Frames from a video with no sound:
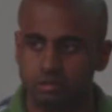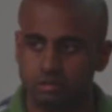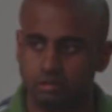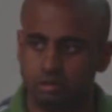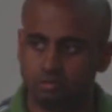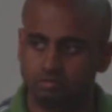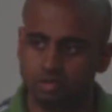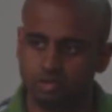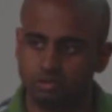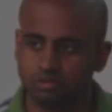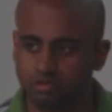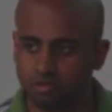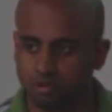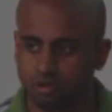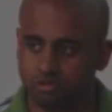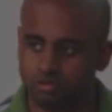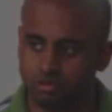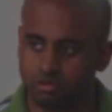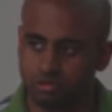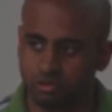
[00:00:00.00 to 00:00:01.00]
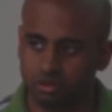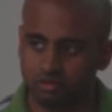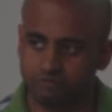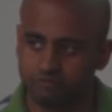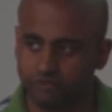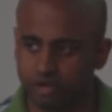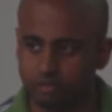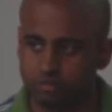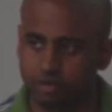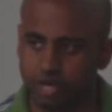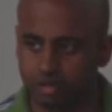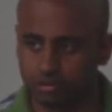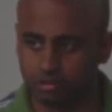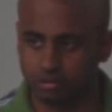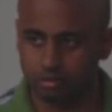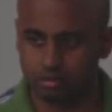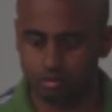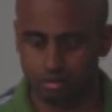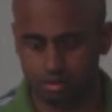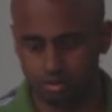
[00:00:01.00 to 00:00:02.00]
Now this causes a feedback
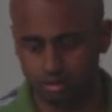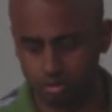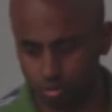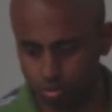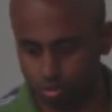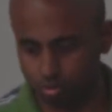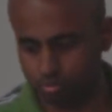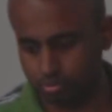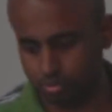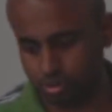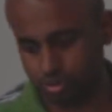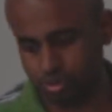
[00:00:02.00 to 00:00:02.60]
loop